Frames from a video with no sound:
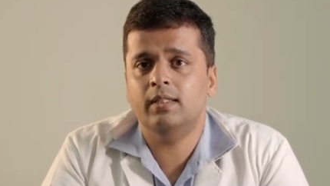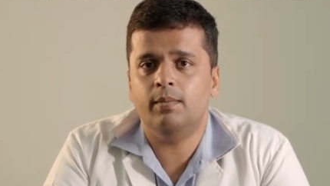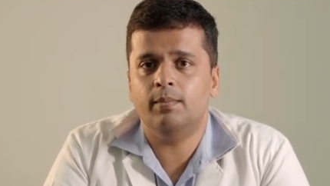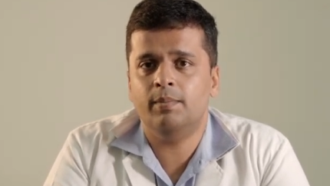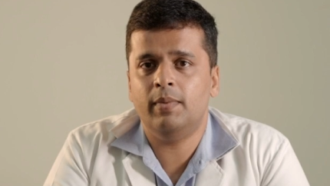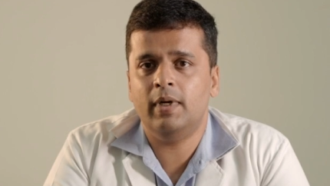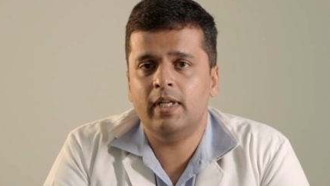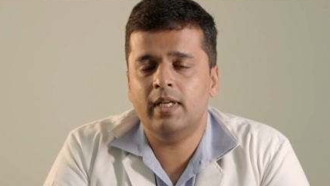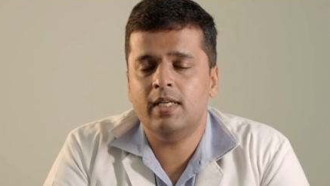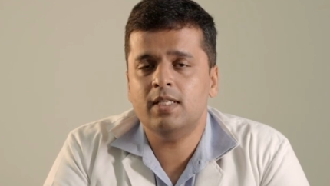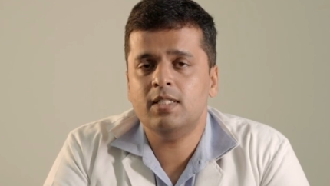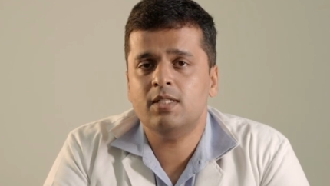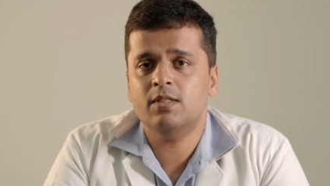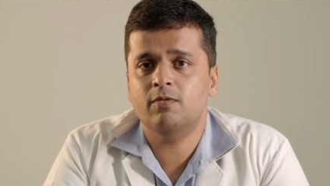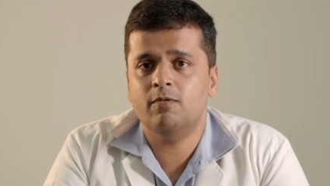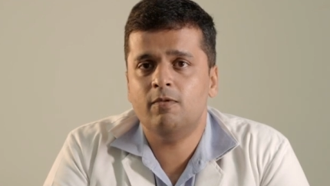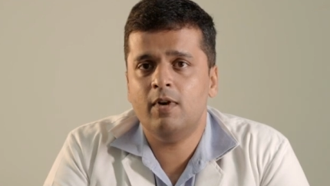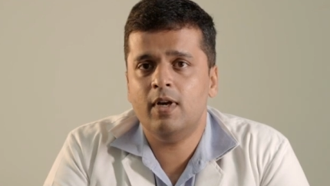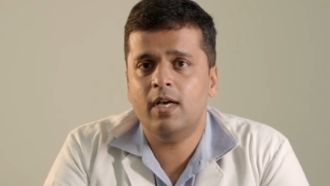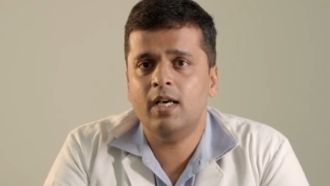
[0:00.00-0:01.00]
place
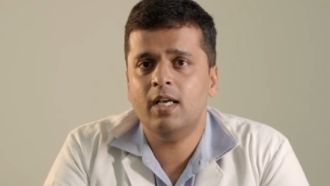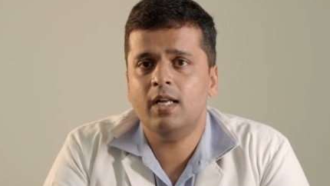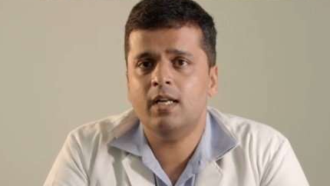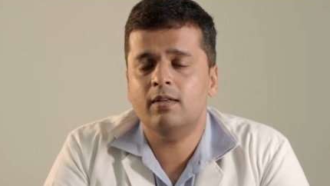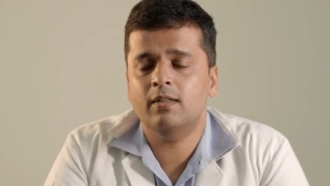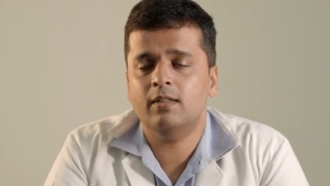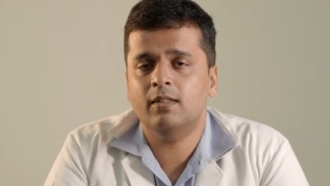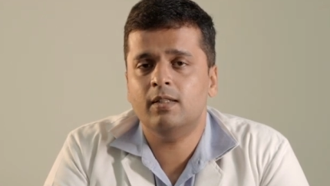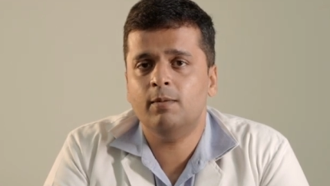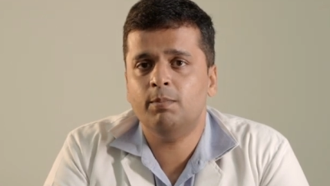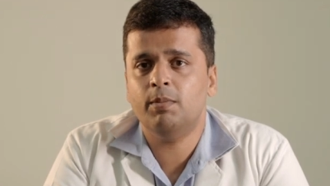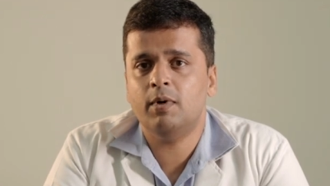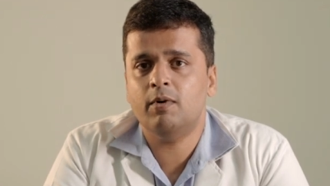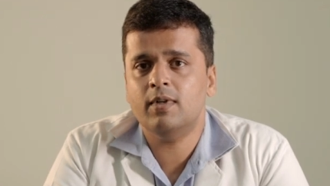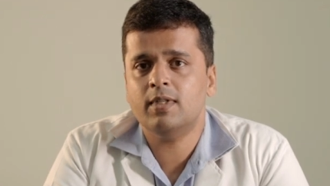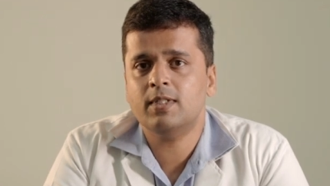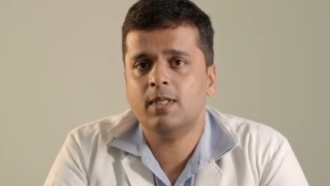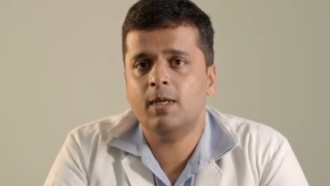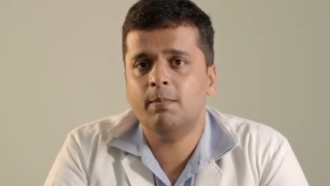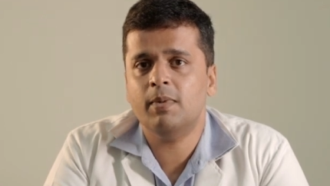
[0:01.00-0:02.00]
where the power
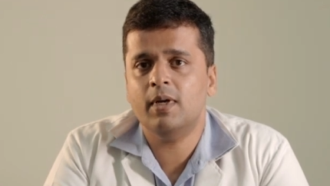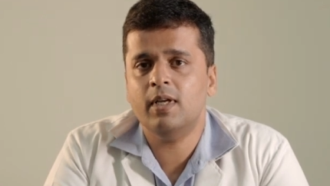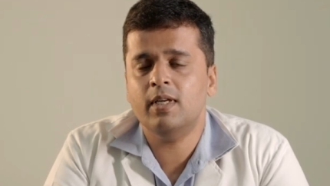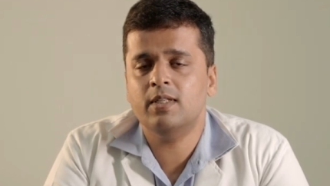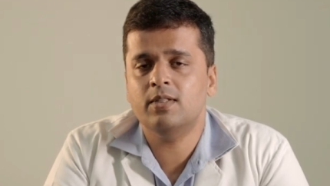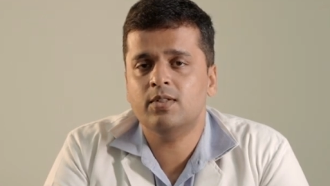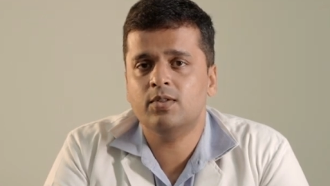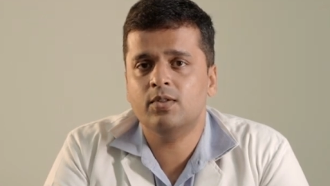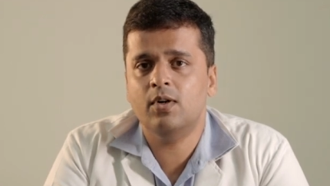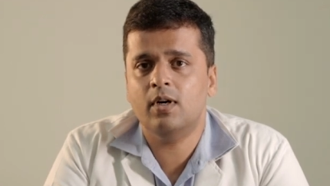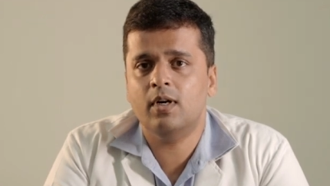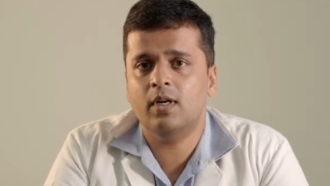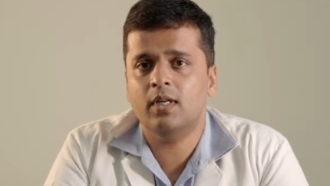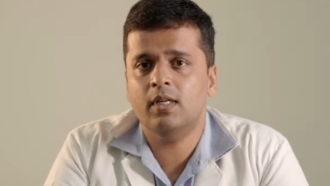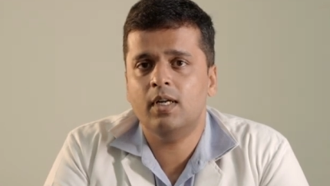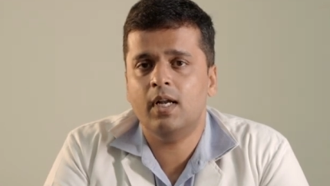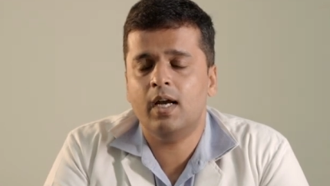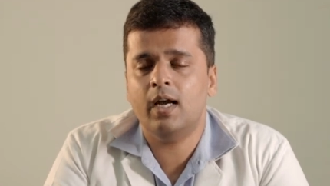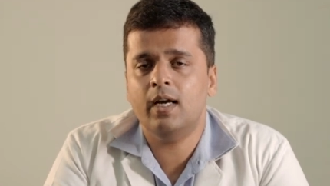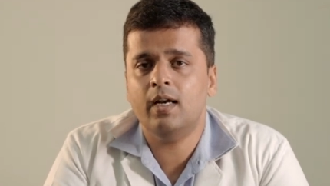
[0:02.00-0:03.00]
supply is gone
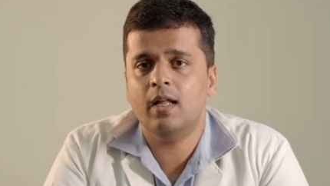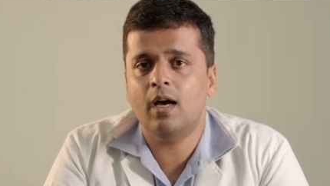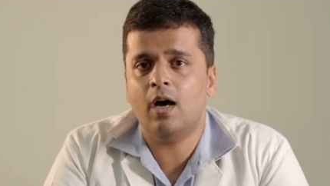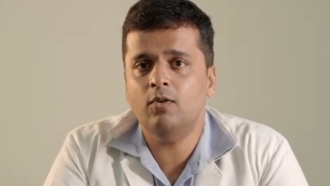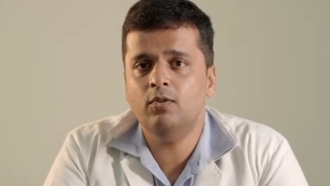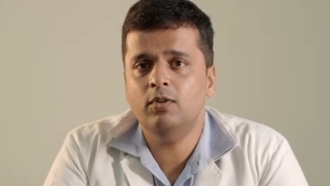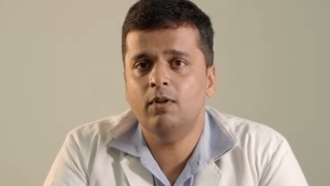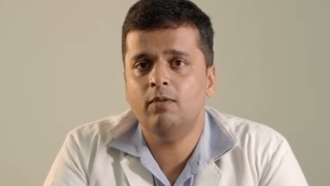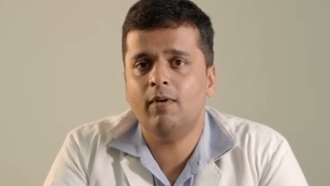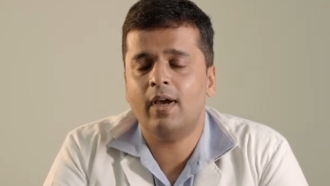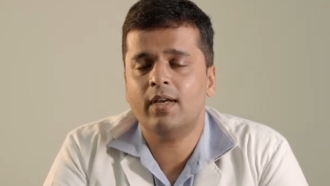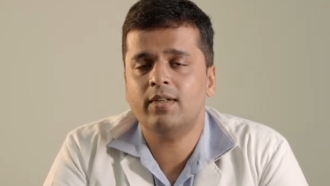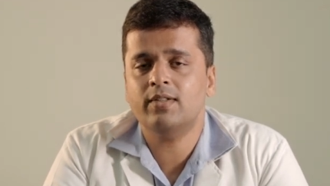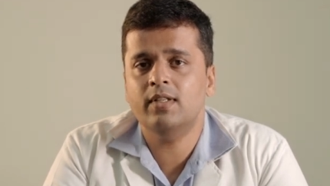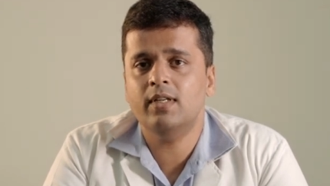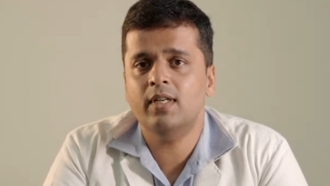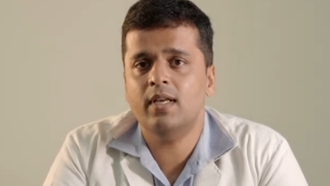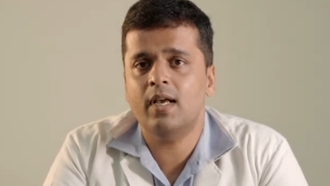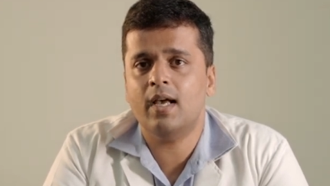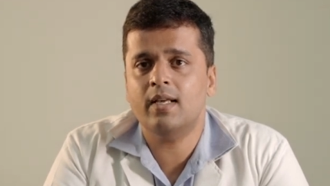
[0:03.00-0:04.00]
and how the
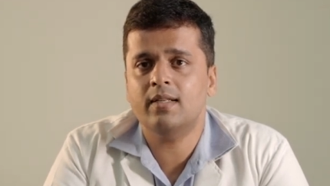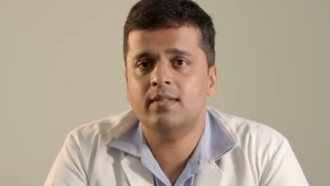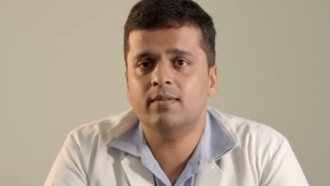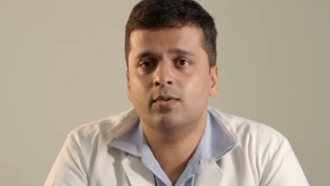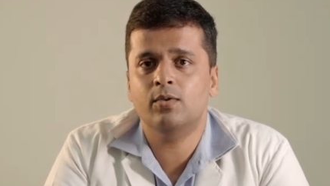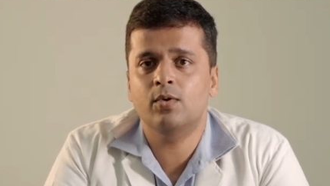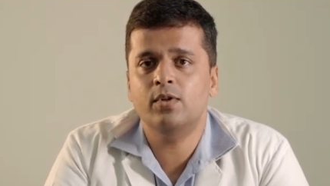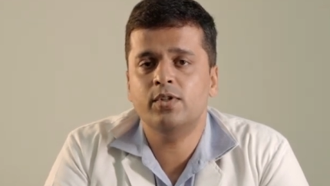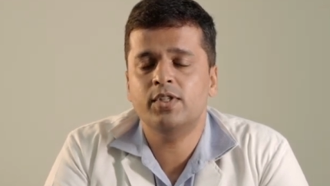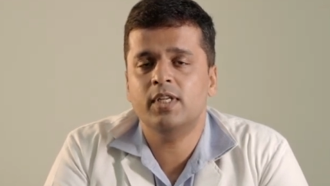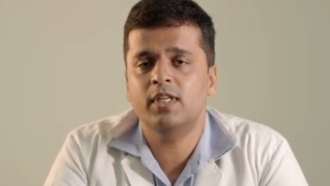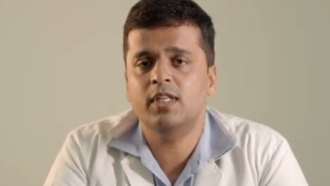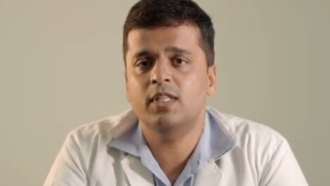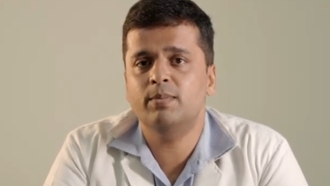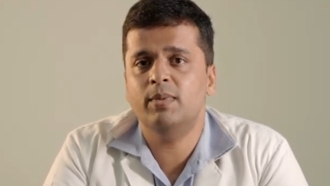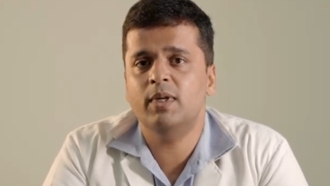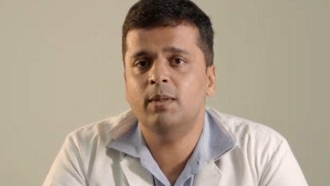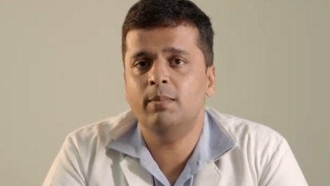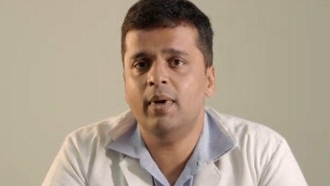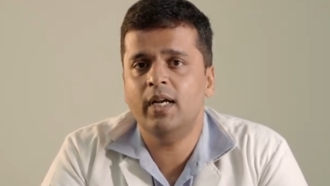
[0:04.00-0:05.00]
vaccine cold chain is
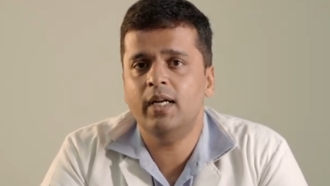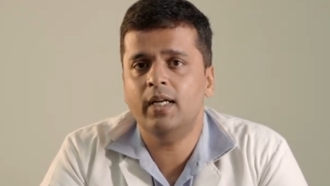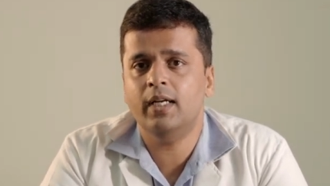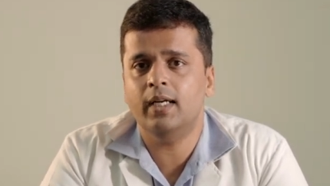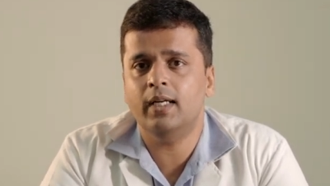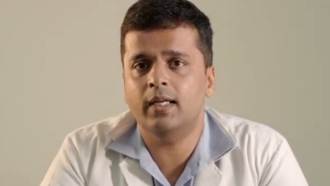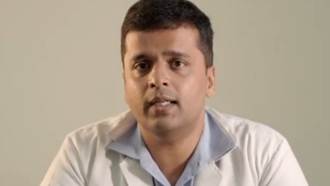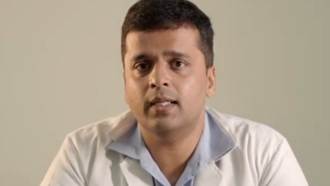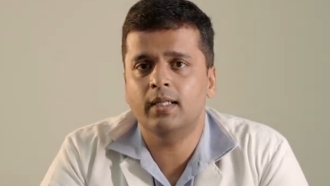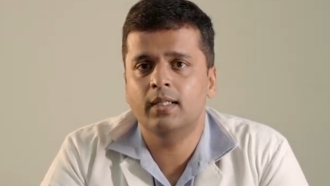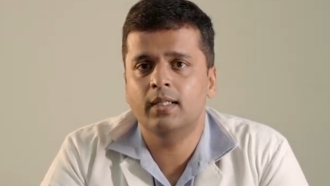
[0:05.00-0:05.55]
being maintained.